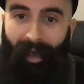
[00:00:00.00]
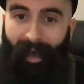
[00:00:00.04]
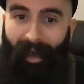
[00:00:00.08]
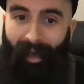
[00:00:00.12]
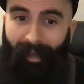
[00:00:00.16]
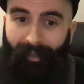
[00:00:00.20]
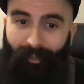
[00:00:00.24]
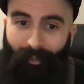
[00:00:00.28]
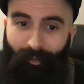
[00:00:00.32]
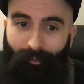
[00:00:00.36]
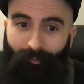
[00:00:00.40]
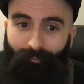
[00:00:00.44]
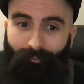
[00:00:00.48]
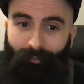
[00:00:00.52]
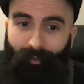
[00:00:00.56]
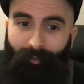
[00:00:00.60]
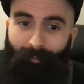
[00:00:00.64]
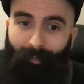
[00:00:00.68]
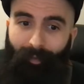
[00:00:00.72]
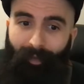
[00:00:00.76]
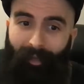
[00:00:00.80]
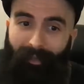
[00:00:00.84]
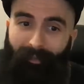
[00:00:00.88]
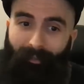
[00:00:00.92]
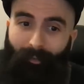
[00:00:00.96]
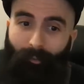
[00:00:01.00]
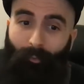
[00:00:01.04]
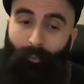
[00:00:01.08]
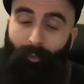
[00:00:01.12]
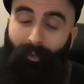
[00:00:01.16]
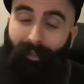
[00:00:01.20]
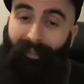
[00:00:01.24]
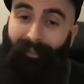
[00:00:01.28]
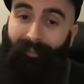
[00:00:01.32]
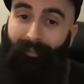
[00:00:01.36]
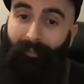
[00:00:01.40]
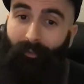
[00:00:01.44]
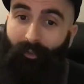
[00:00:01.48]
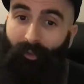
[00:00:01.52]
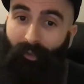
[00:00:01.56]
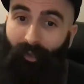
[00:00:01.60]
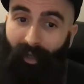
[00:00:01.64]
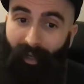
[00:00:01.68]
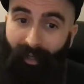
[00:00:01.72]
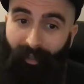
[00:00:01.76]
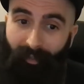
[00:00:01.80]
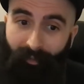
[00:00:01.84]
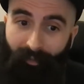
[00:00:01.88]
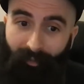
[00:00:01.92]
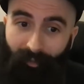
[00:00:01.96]
I could replace it with its
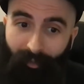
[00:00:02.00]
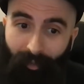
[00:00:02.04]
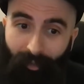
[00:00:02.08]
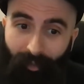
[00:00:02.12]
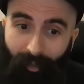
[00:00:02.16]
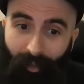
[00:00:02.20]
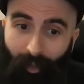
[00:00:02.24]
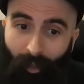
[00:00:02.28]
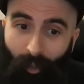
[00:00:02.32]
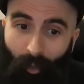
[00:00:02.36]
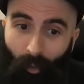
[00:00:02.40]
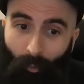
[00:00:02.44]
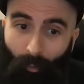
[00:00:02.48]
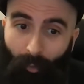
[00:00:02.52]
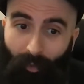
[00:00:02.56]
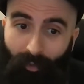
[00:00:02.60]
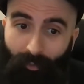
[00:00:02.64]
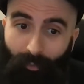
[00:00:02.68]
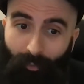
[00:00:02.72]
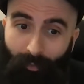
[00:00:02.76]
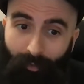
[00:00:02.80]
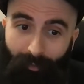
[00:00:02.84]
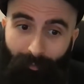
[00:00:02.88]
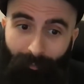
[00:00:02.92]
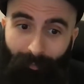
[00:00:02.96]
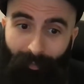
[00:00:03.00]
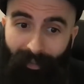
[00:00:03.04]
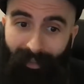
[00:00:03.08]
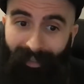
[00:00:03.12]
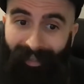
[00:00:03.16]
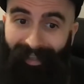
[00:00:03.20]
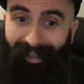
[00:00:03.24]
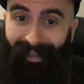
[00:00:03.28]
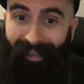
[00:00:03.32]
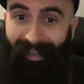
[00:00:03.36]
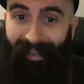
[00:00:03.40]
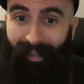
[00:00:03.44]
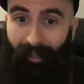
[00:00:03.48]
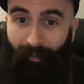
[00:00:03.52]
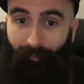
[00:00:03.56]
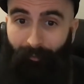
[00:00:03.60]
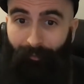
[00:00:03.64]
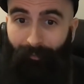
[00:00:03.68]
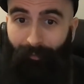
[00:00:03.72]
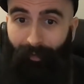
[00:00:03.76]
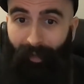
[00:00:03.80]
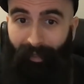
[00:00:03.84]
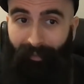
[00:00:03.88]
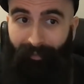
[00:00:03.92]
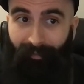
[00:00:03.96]
tritone, which would be E
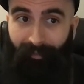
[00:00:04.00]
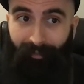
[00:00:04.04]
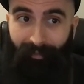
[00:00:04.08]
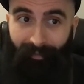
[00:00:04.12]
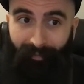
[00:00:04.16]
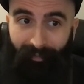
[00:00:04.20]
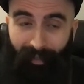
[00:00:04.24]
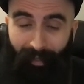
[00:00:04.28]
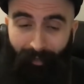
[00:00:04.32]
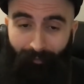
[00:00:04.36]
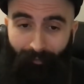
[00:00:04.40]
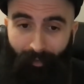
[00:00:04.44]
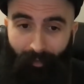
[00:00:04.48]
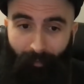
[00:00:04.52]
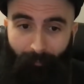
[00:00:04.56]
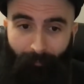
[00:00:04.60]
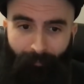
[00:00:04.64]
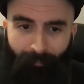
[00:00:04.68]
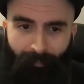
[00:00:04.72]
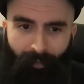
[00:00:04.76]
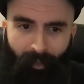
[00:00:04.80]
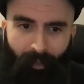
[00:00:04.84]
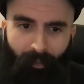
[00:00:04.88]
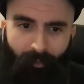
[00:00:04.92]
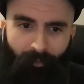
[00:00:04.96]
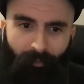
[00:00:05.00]
flat 7.